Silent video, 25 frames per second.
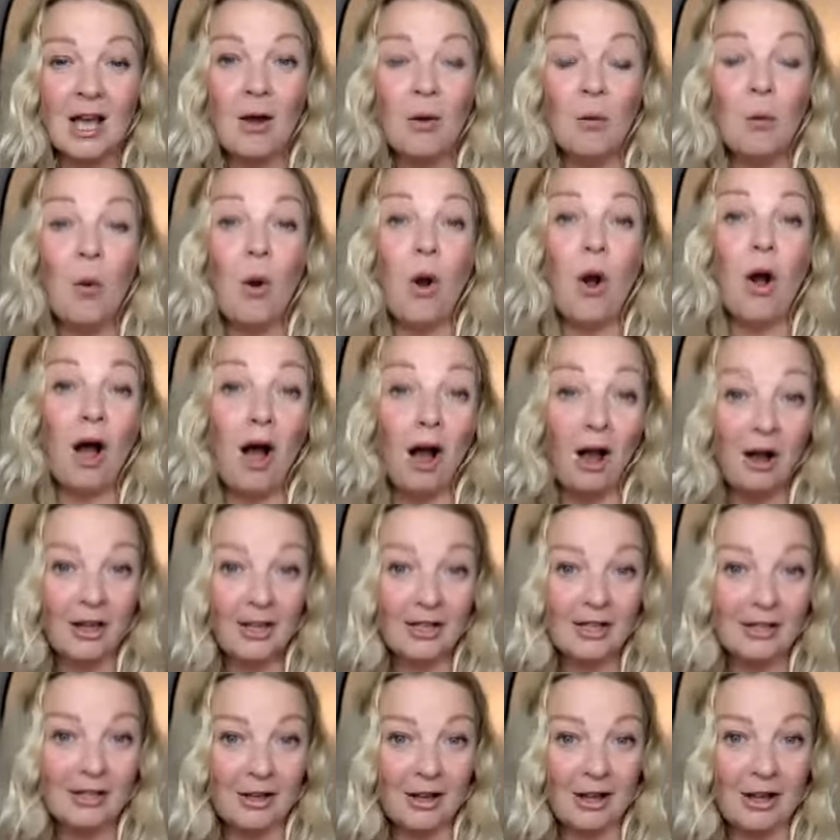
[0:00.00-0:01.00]
what
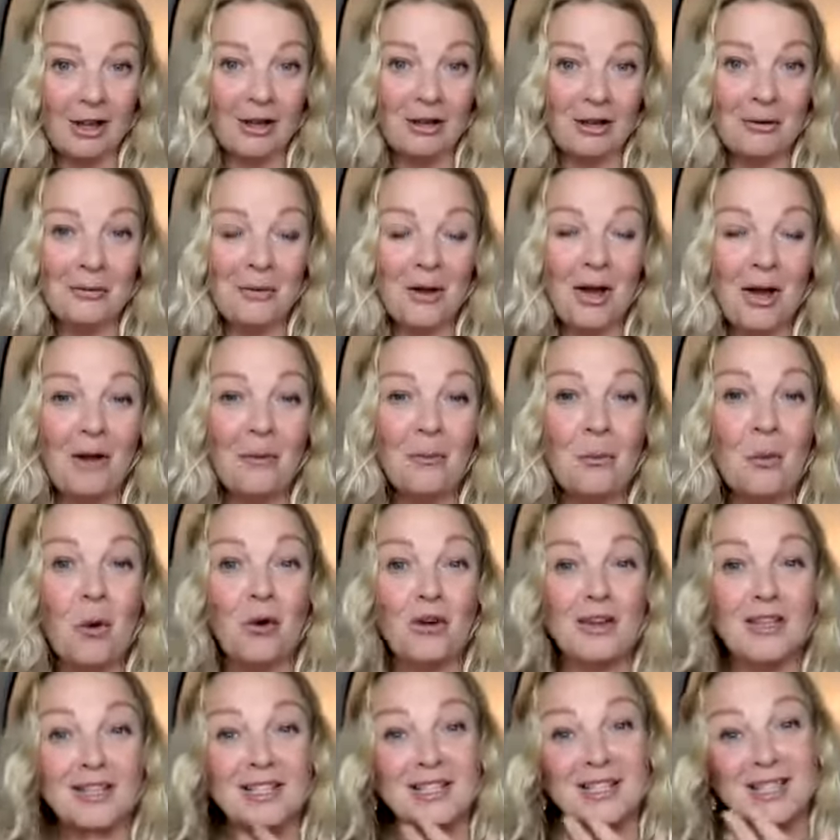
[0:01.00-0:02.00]
I know and
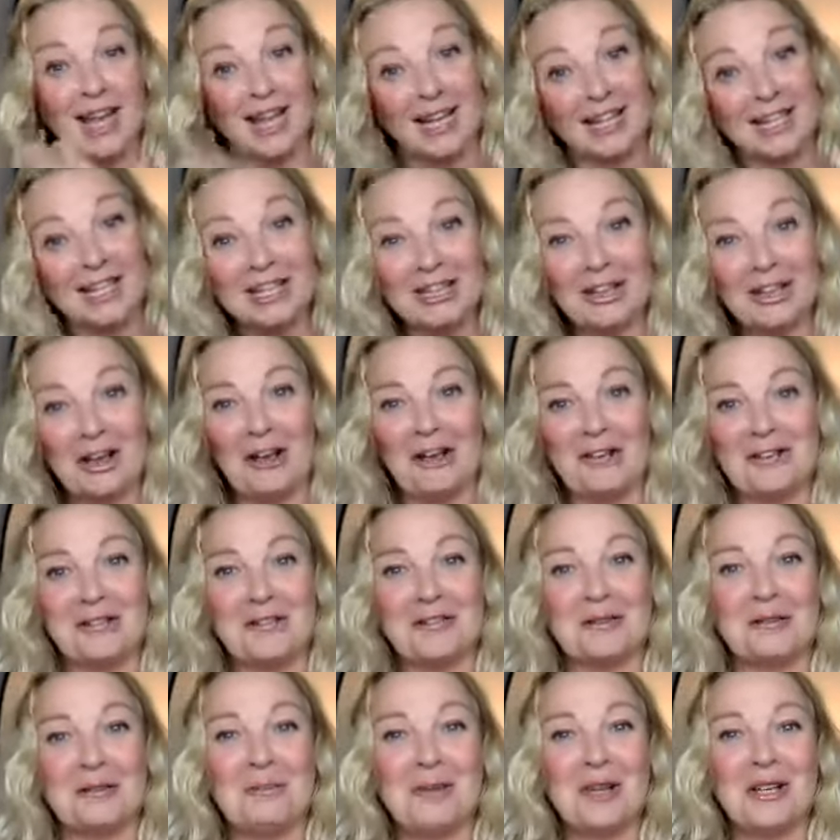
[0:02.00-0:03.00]
what Dani
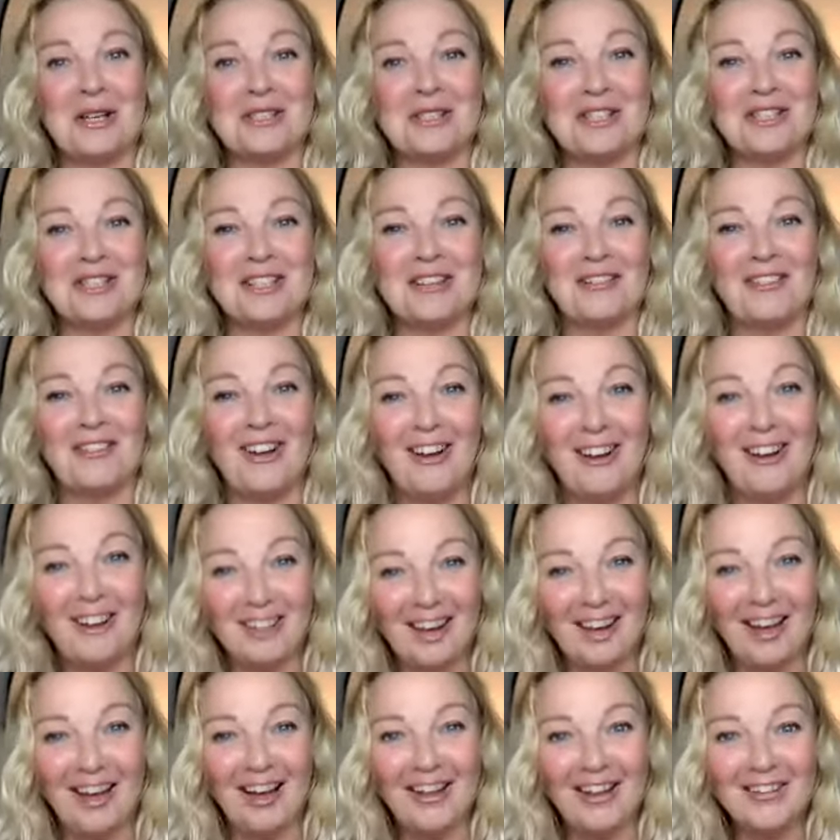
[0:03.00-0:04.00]
knows for most of our
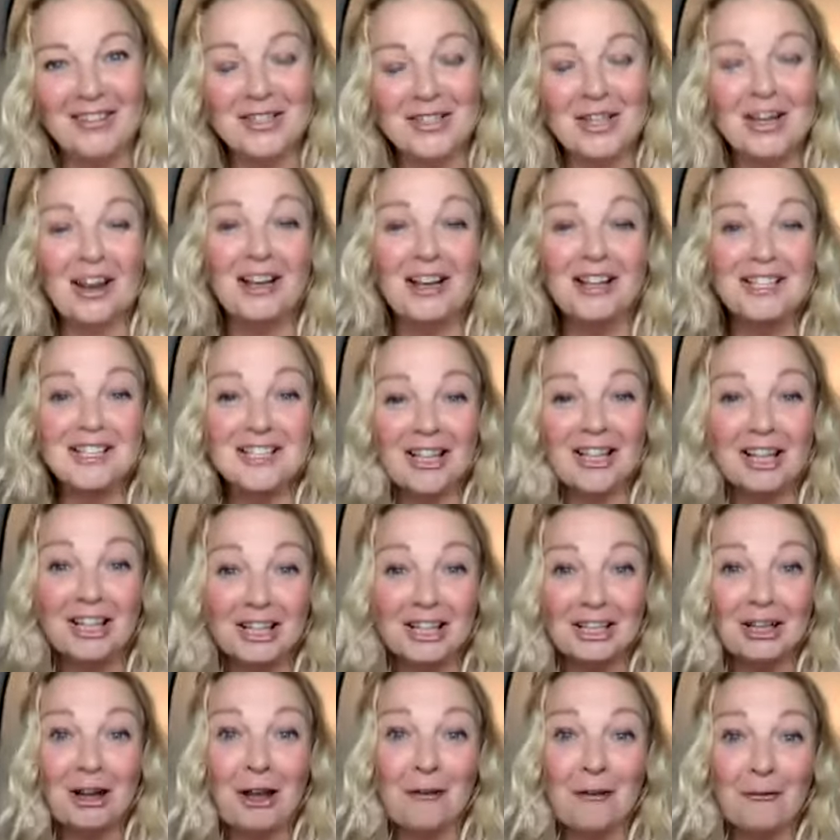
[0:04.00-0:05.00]
lives, and I
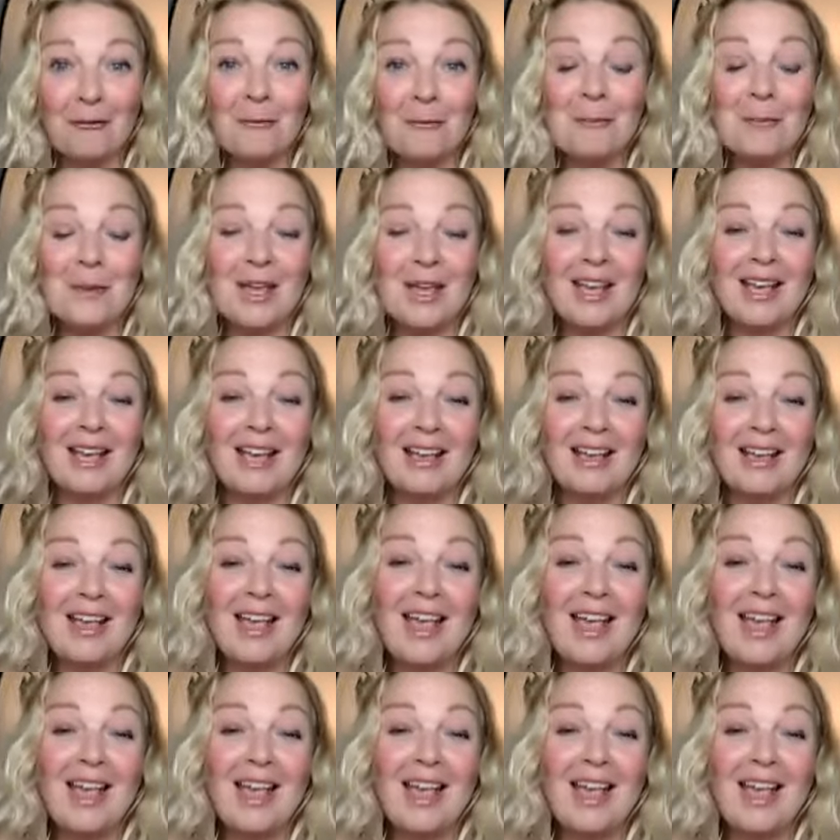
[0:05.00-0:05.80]
certainly know from being